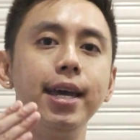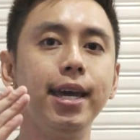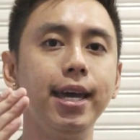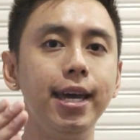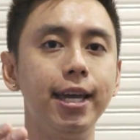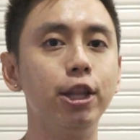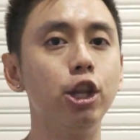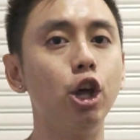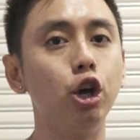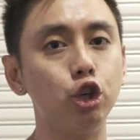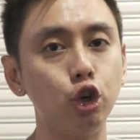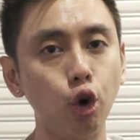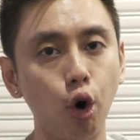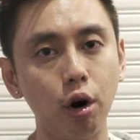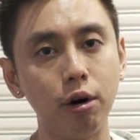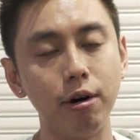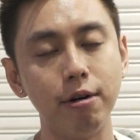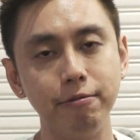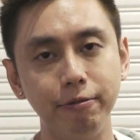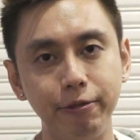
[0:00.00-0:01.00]
in
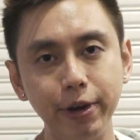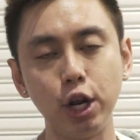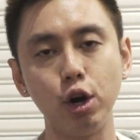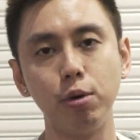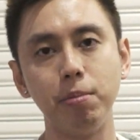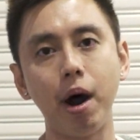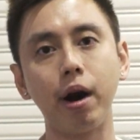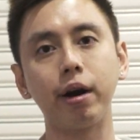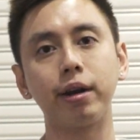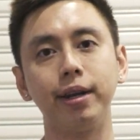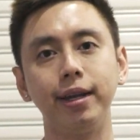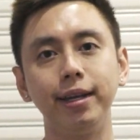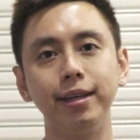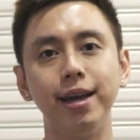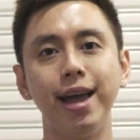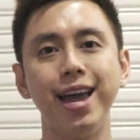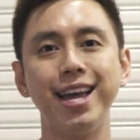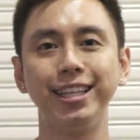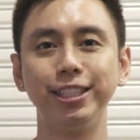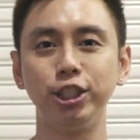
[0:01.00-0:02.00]
your video marketing
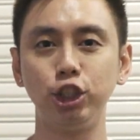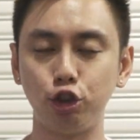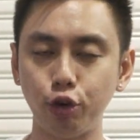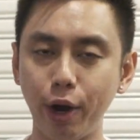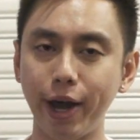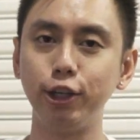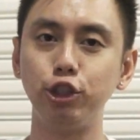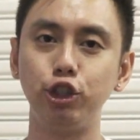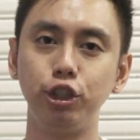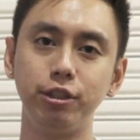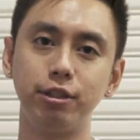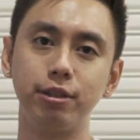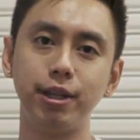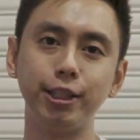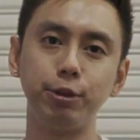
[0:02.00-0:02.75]
strategies.